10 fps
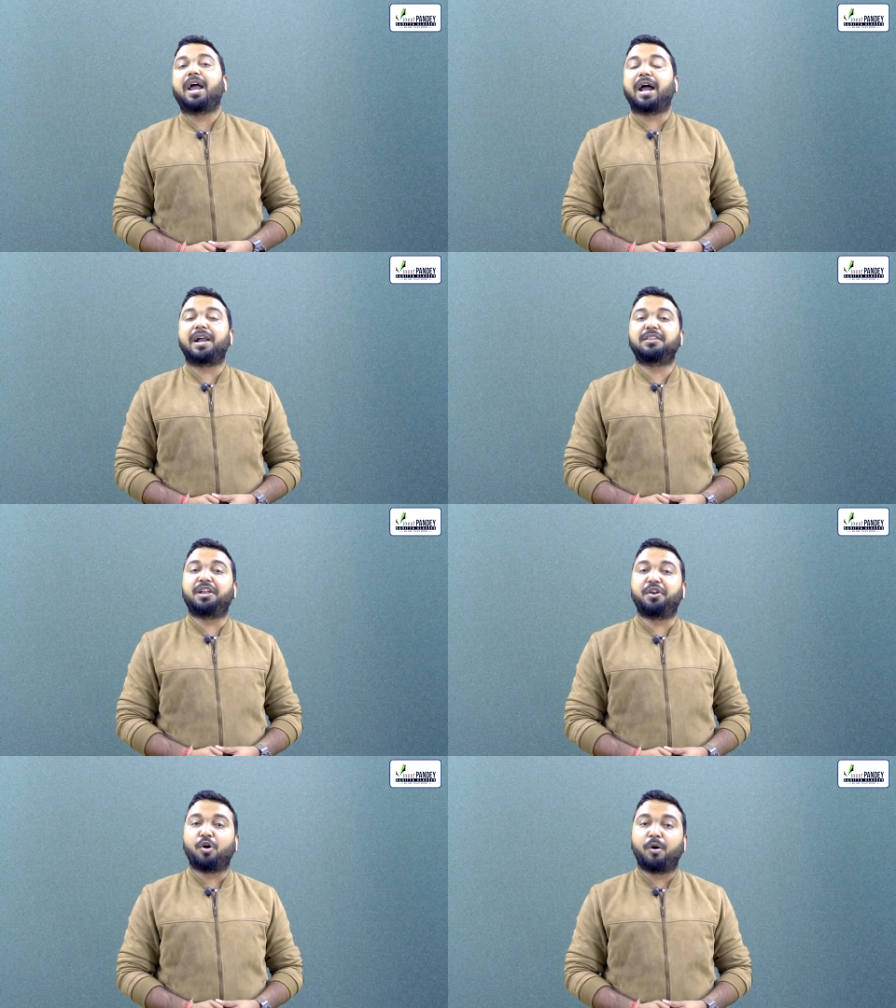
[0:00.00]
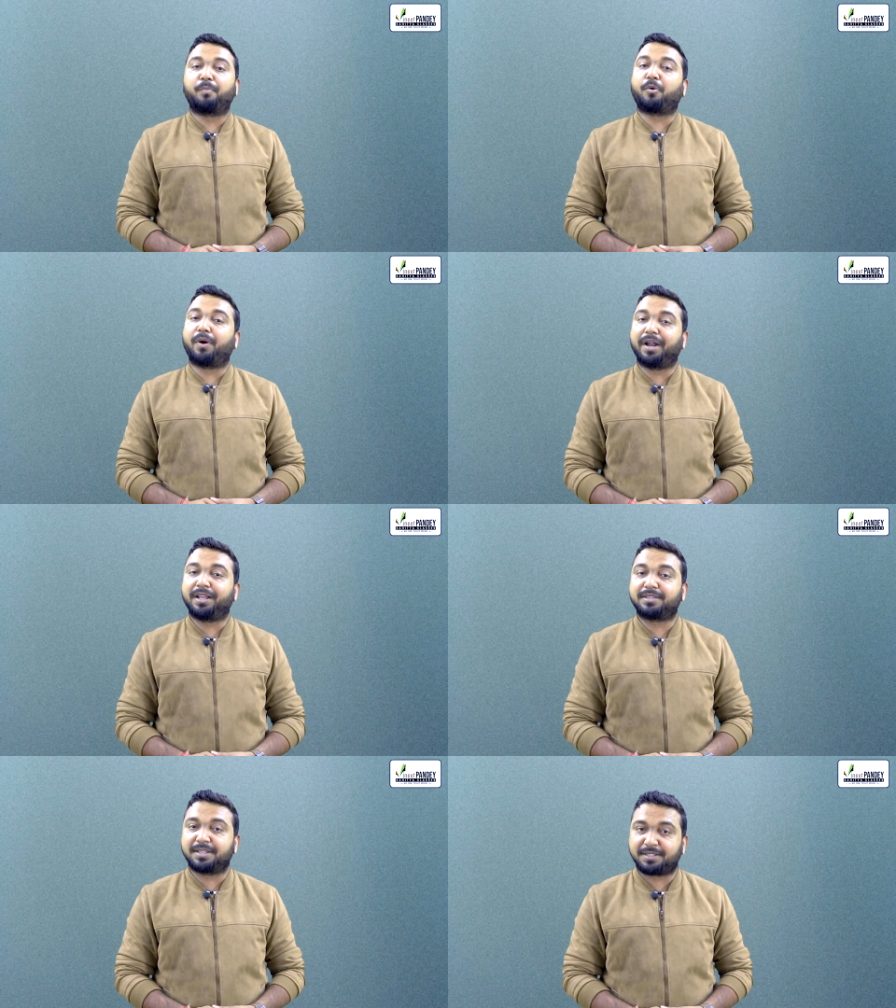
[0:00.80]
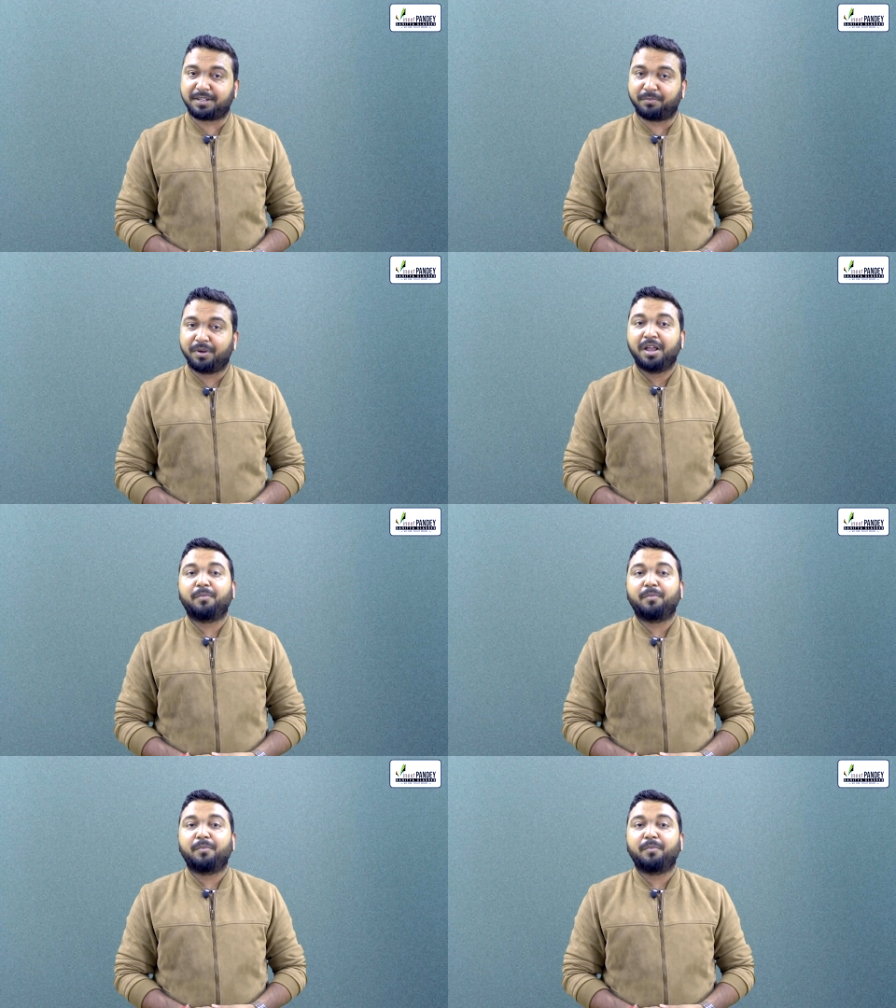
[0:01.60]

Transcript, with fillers: and the norm providing system.